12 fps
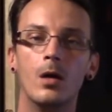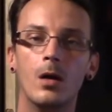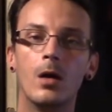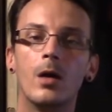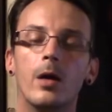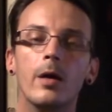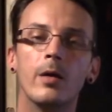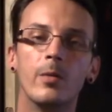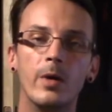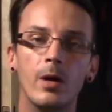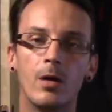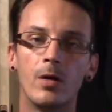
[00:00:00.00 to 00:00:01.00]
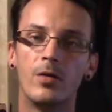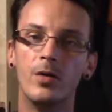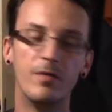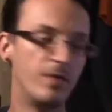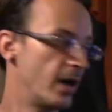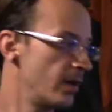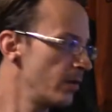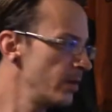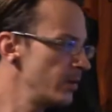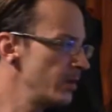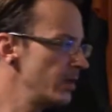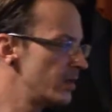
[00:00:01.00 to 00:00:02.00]
All right, here we are to the final. It,
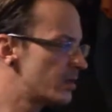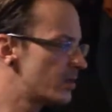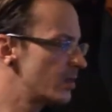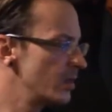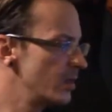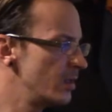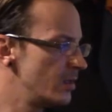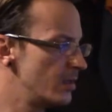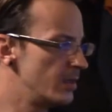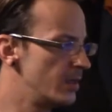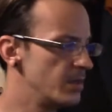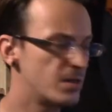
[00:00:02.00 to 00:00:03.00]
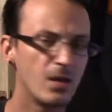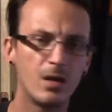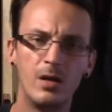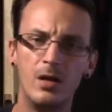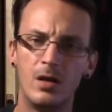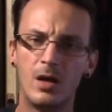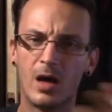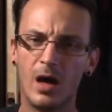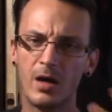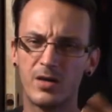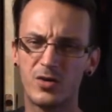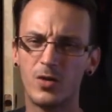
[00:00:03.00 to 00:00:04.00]
it's it decently
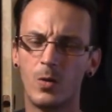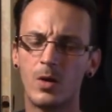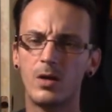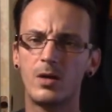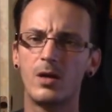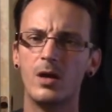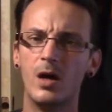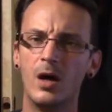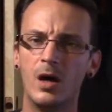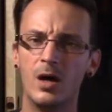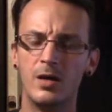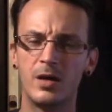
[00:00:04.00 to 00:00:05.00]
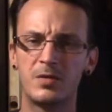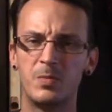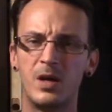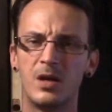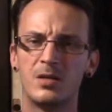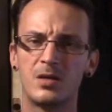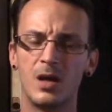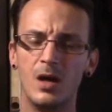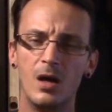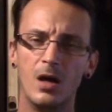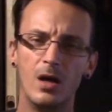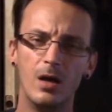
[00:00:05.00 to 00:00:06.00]
kind of short. Uh, that's because
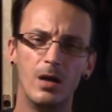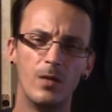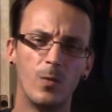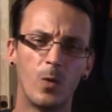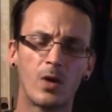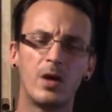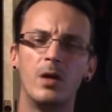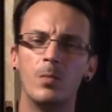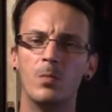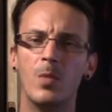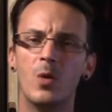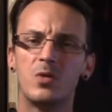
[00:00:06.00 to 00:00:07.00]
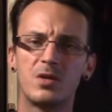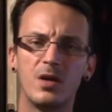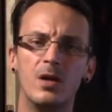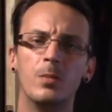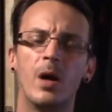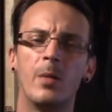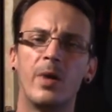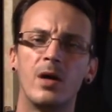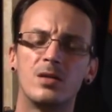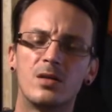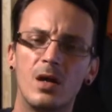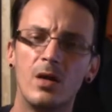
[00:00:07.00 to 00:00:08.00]
working mostly by
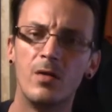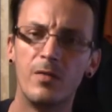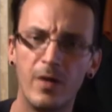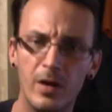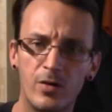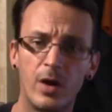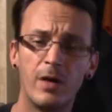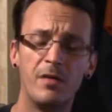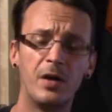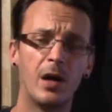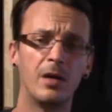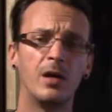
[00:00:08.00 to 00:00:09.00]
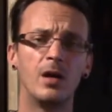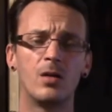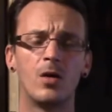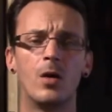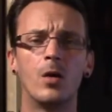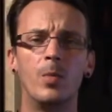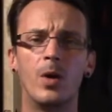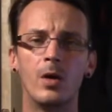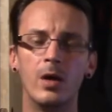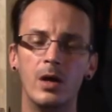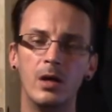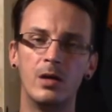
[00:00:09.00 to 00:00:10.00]
myself and trying to figure out how to take the car
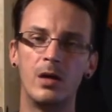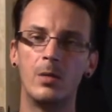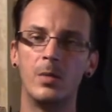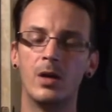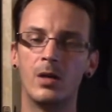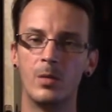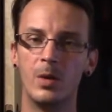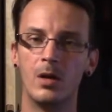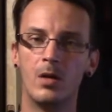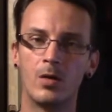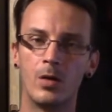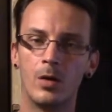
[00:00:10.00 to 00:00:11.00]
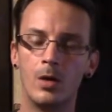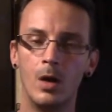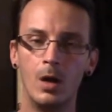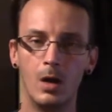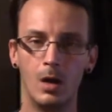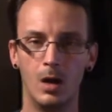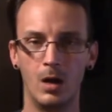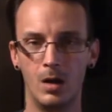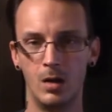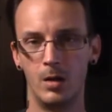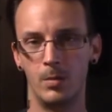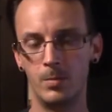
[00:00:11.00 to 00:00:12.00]
apart, it did take me a little bit longer.
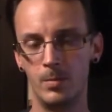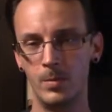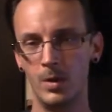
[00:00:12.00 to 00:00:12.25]
Um,